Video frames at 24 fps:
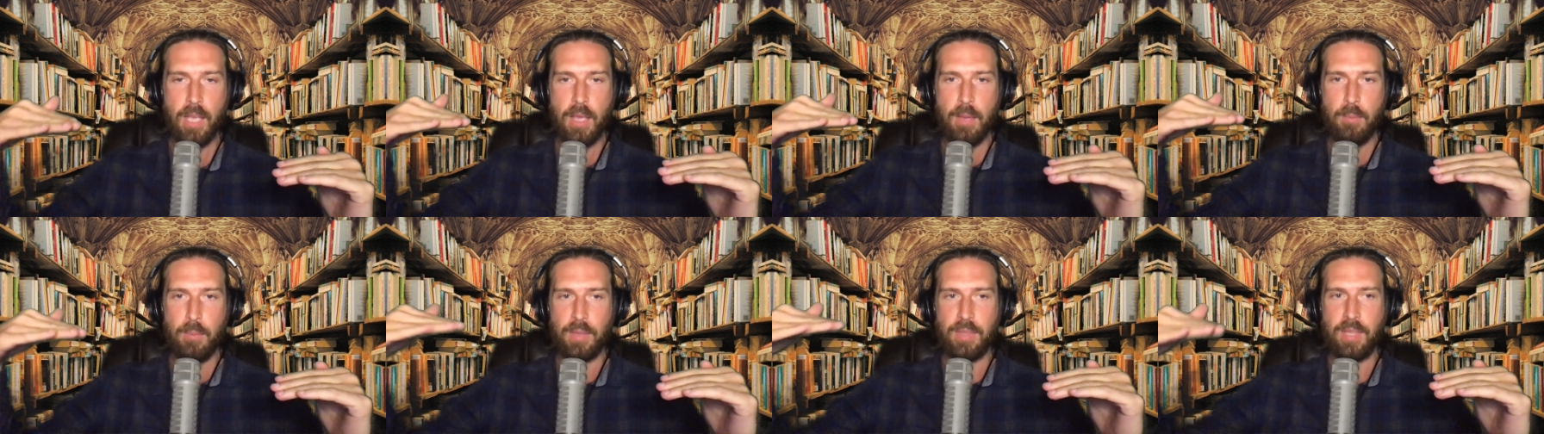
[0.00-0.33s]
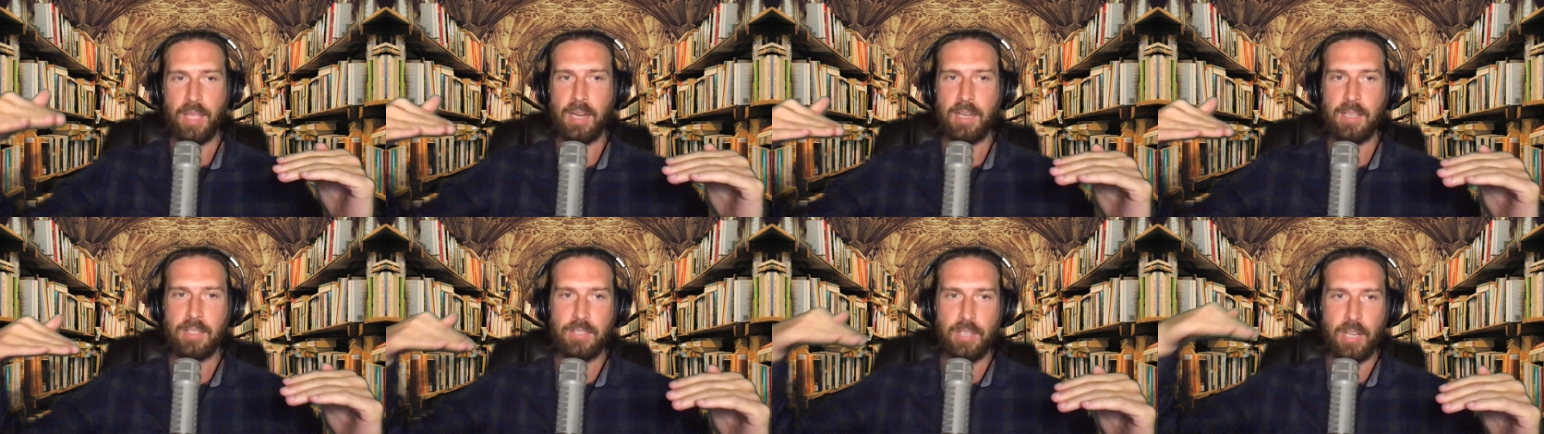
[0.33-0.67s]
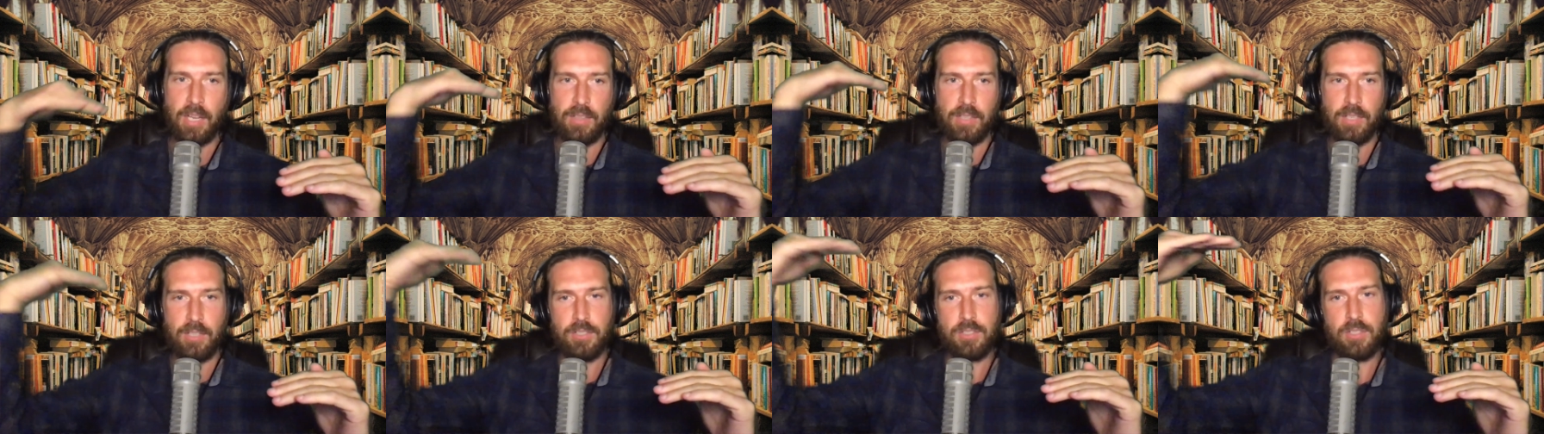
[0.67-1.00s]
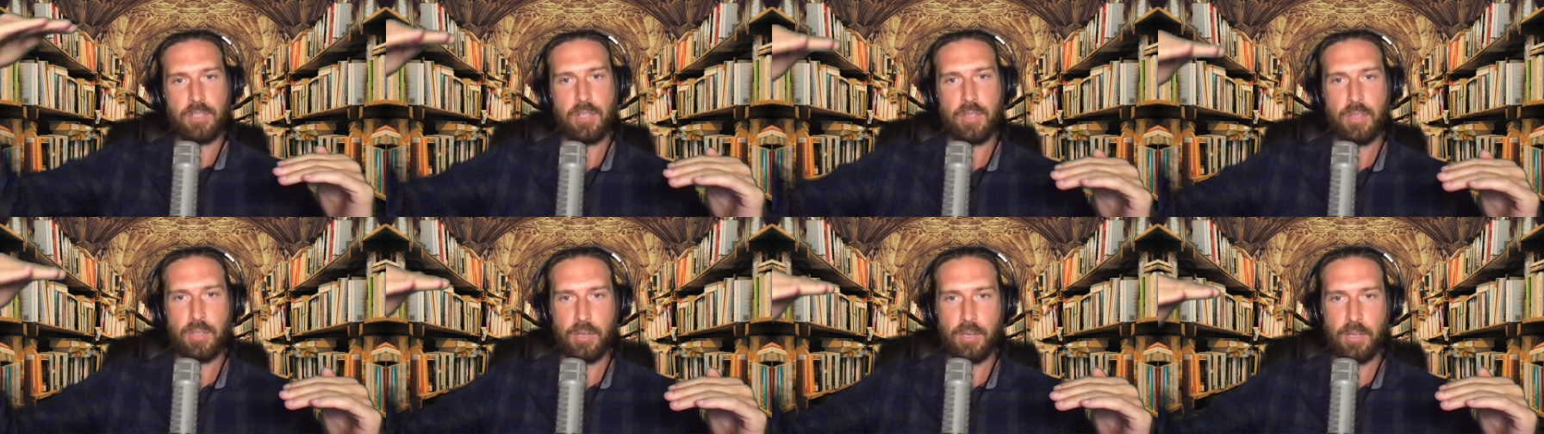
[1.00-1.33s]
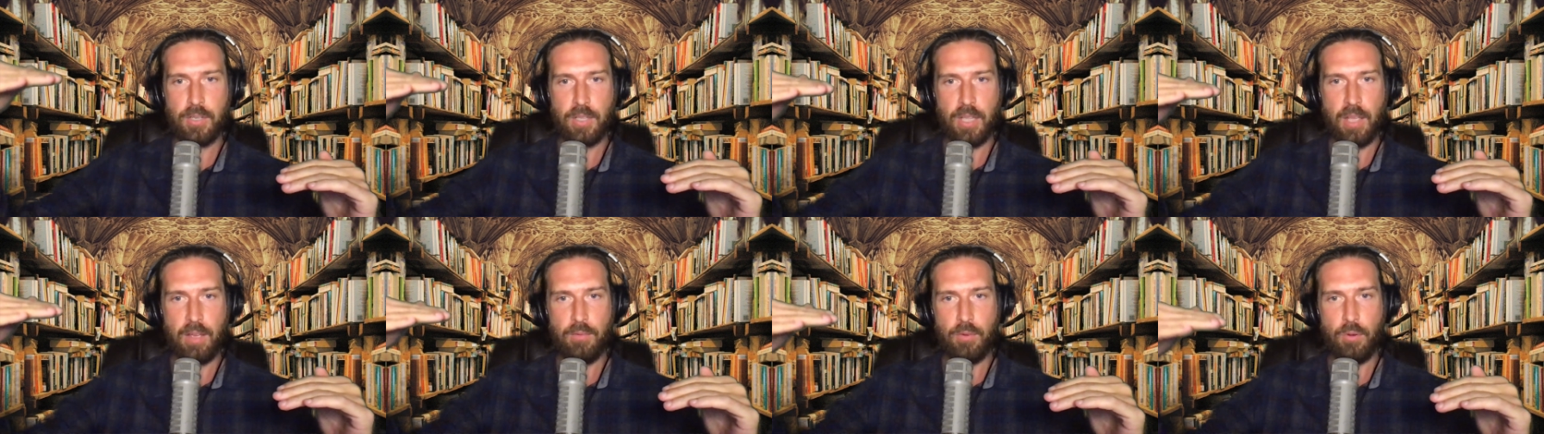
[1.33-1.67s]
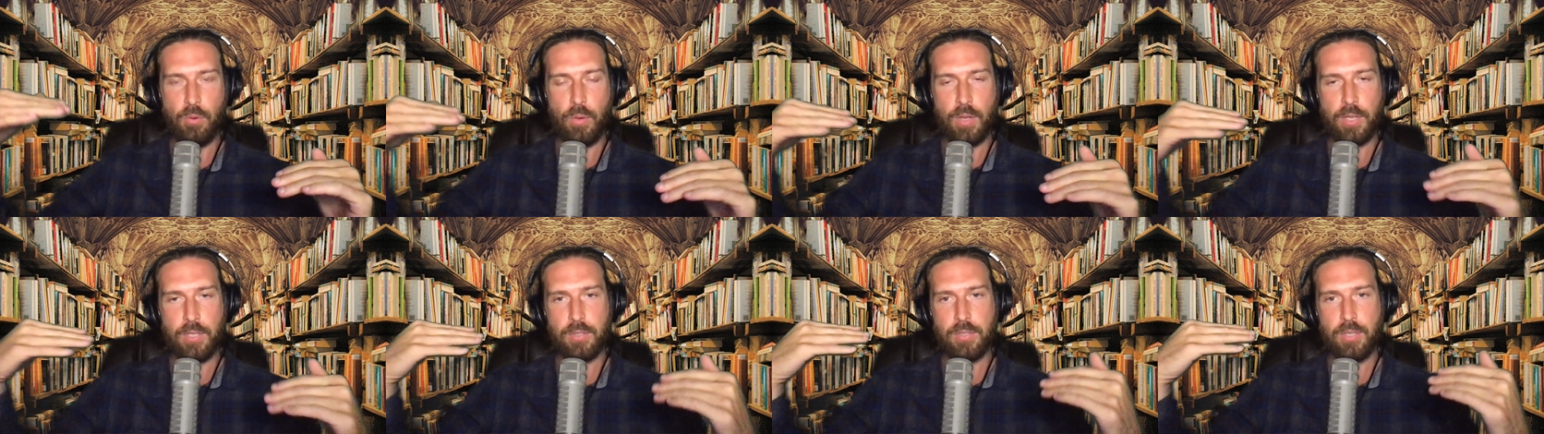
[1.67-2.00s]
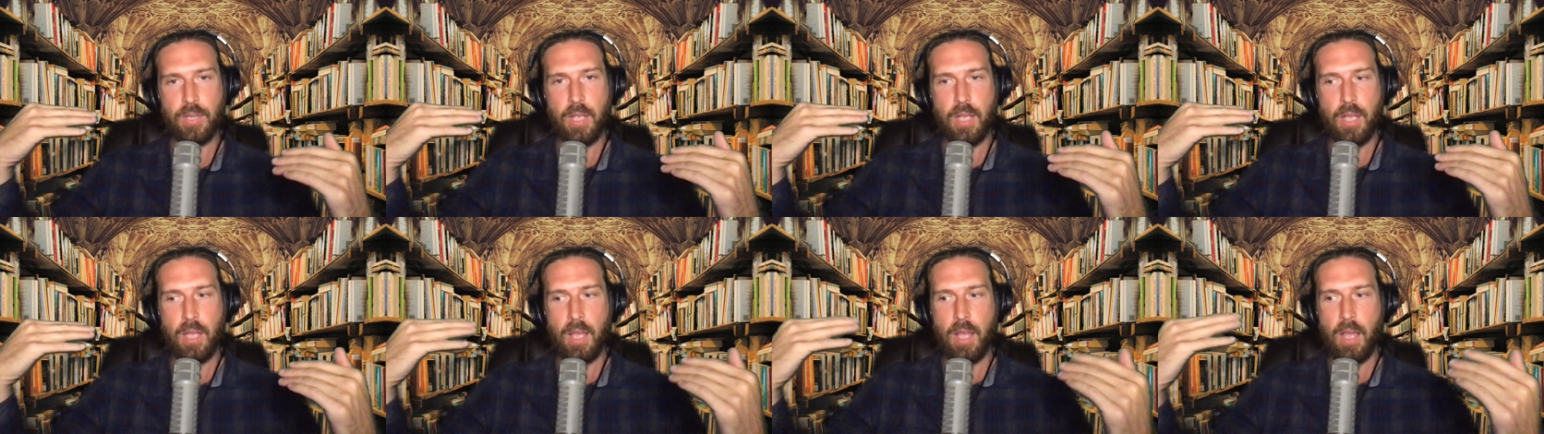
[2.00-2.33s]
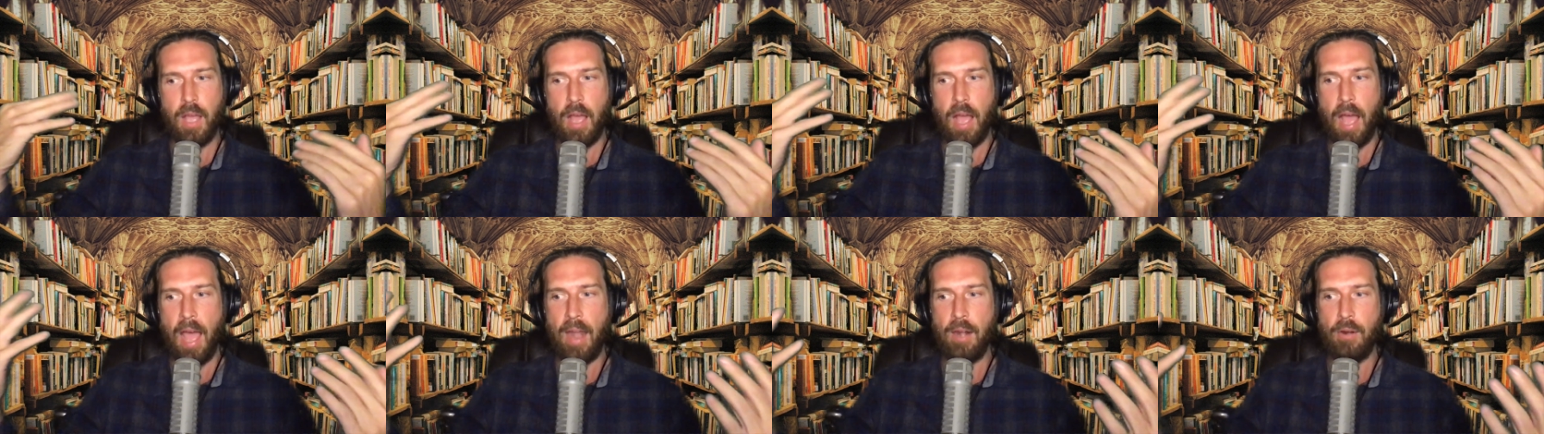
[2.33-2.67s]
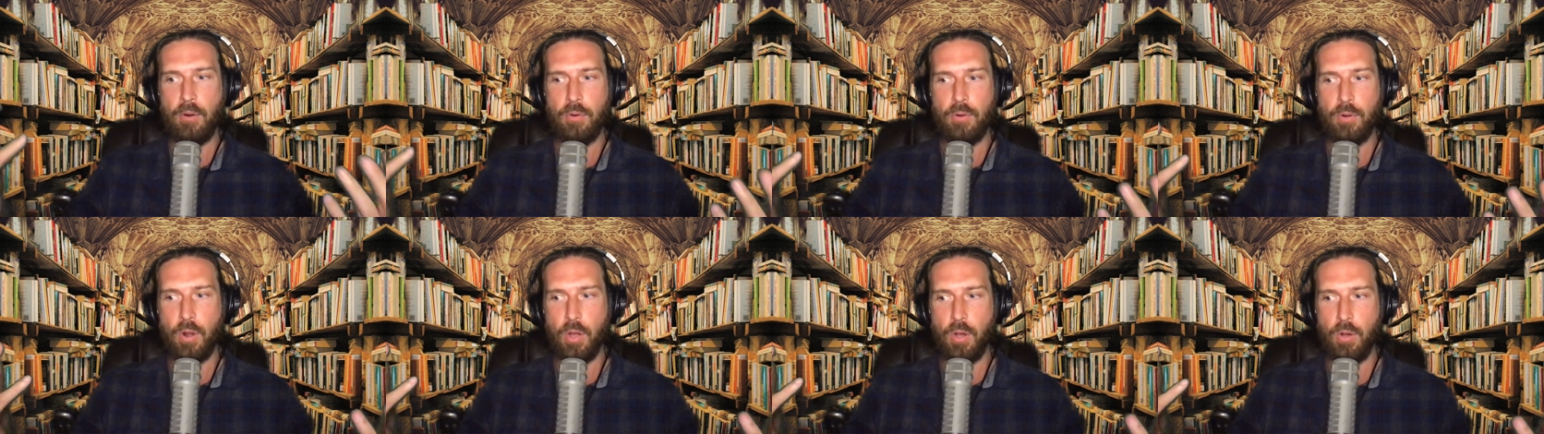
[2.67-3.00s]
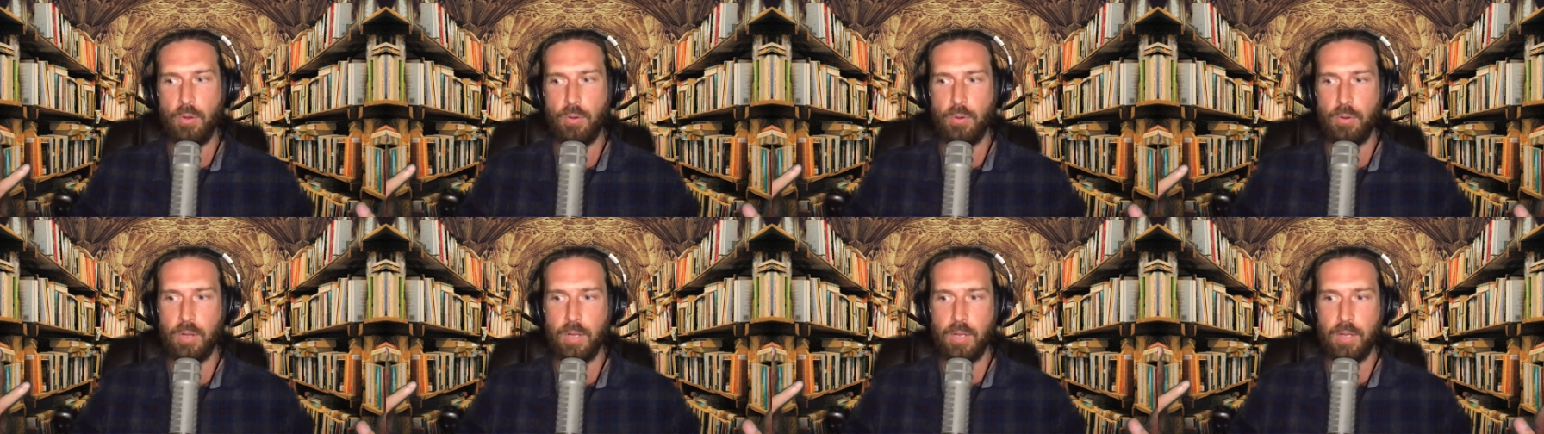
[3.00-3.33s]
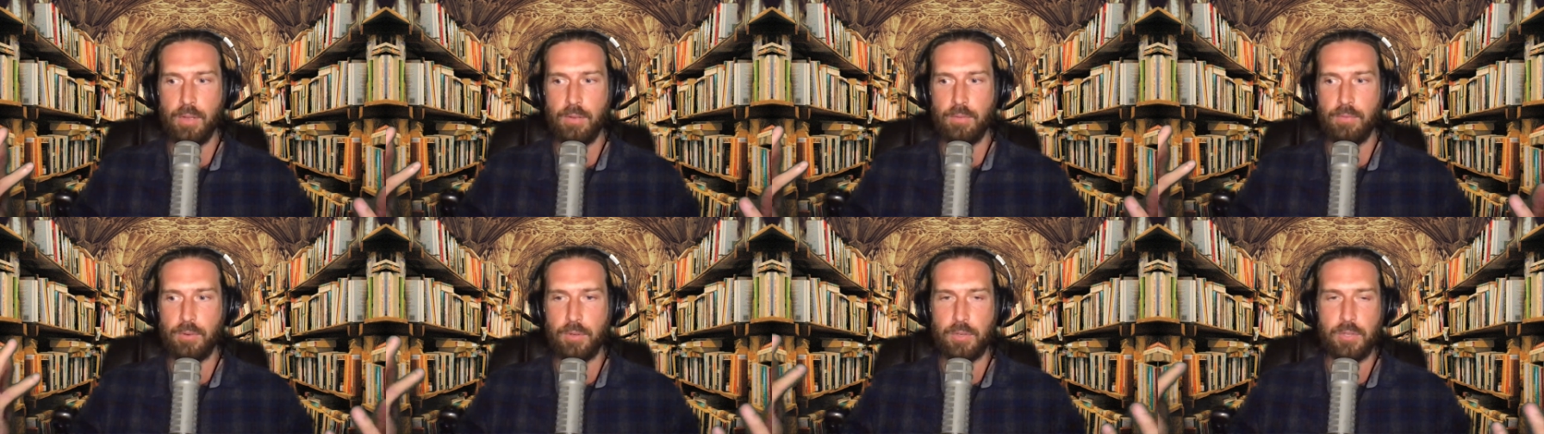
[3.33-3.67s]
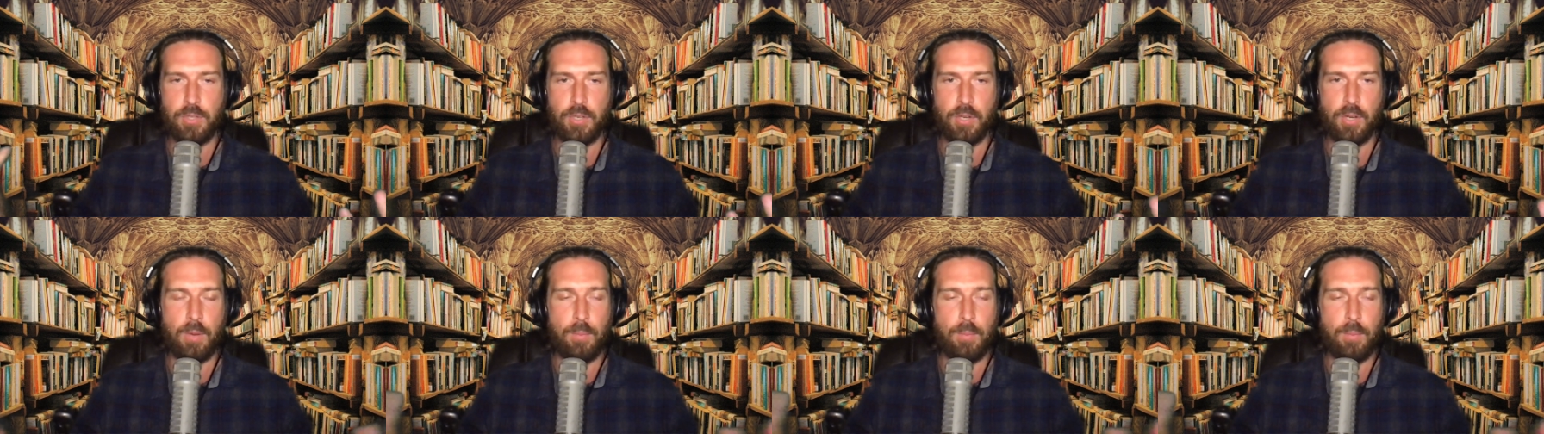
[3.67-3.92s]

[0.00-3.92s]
But then it's like there's a third level, which I don't know for sure.